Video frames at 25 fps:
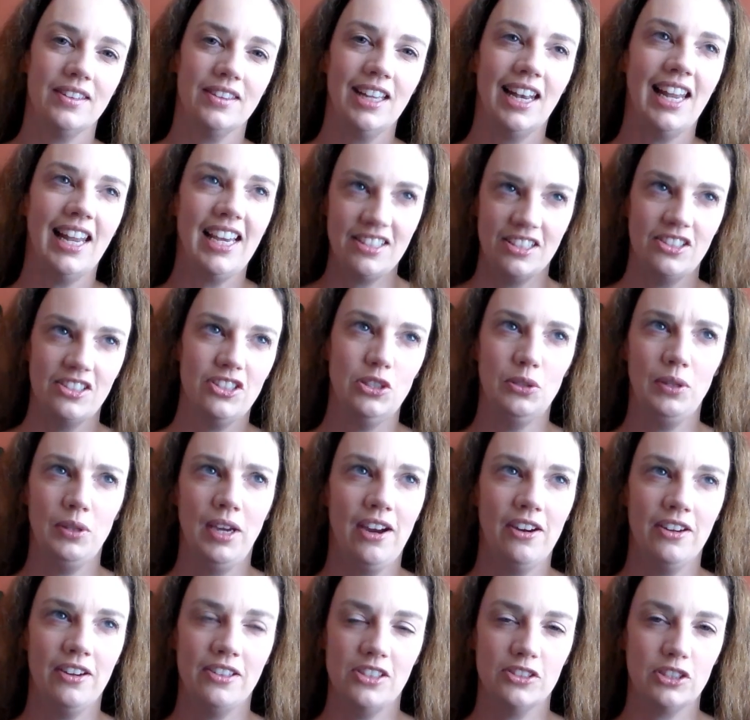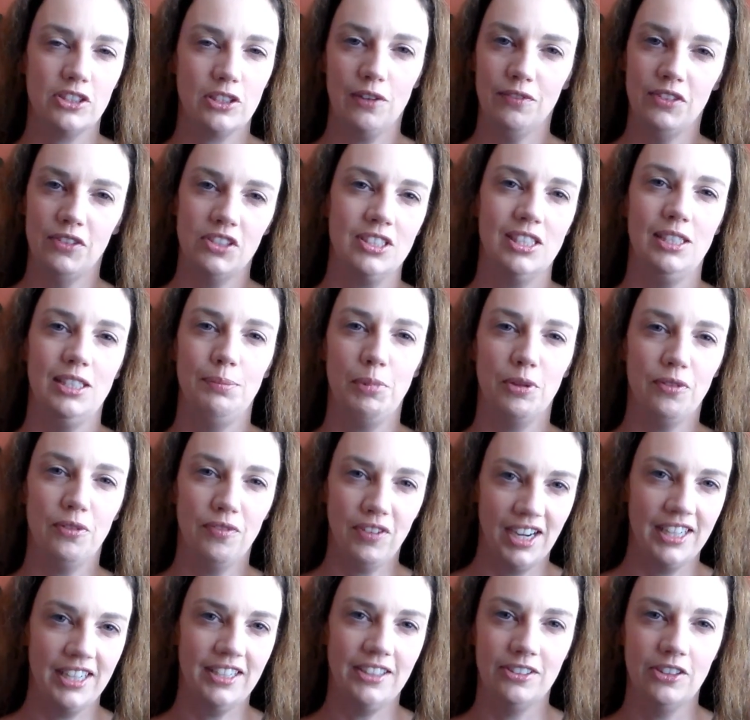The latter two characters obviously
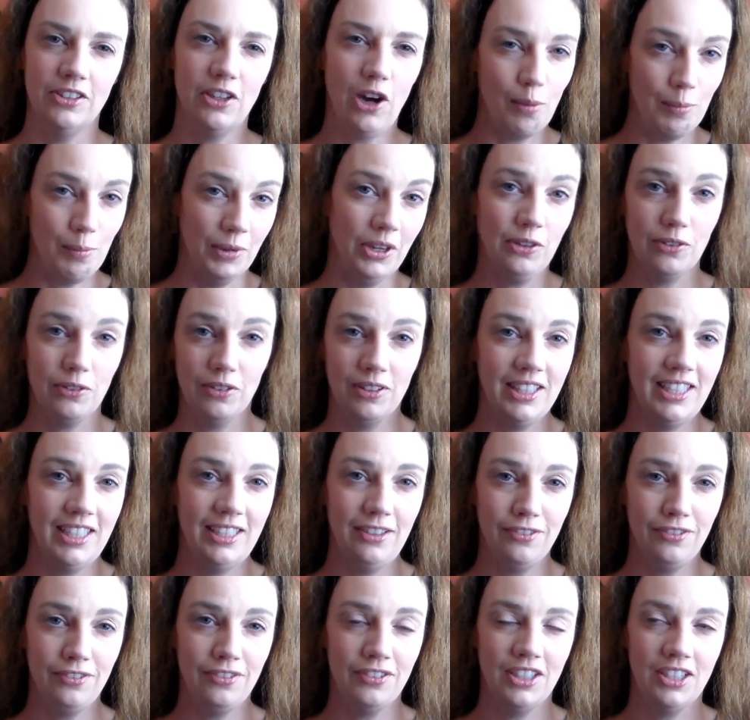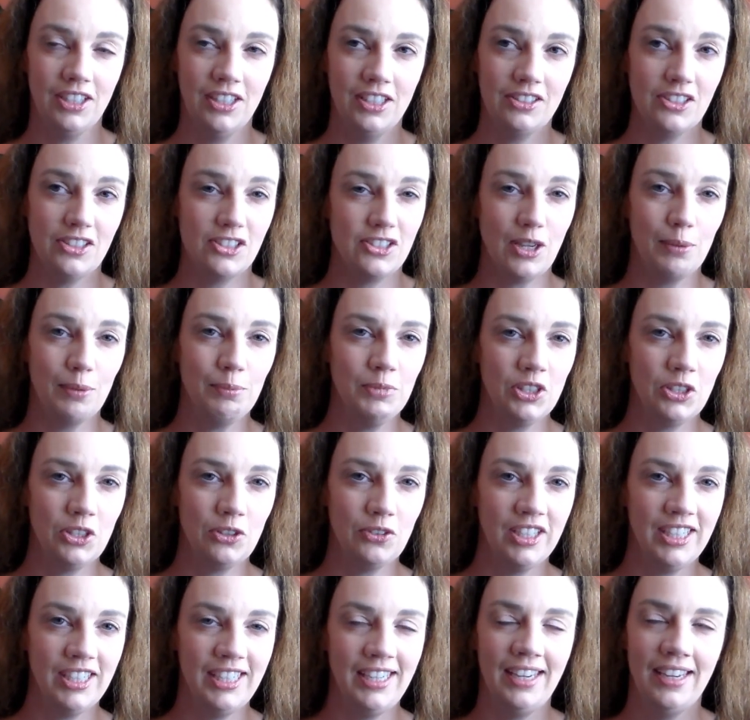provided comic relief to some
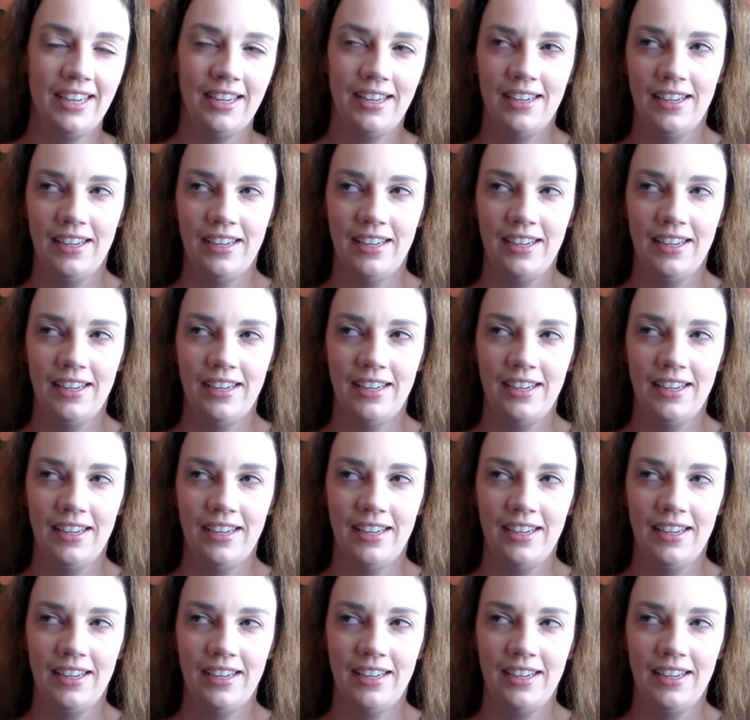degree,